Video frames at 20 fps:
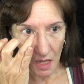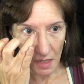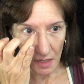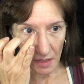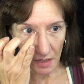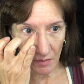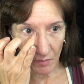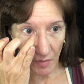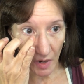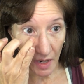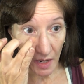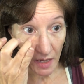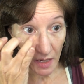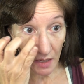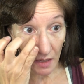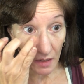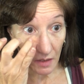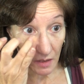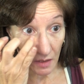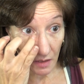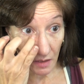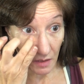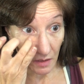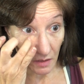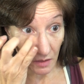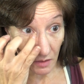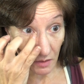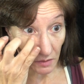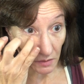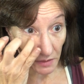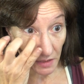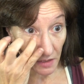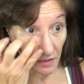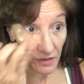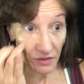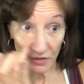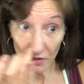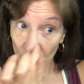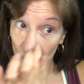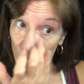in my early
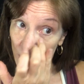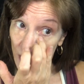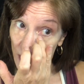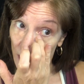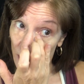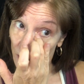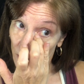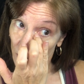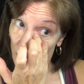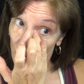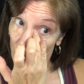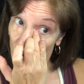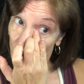30s,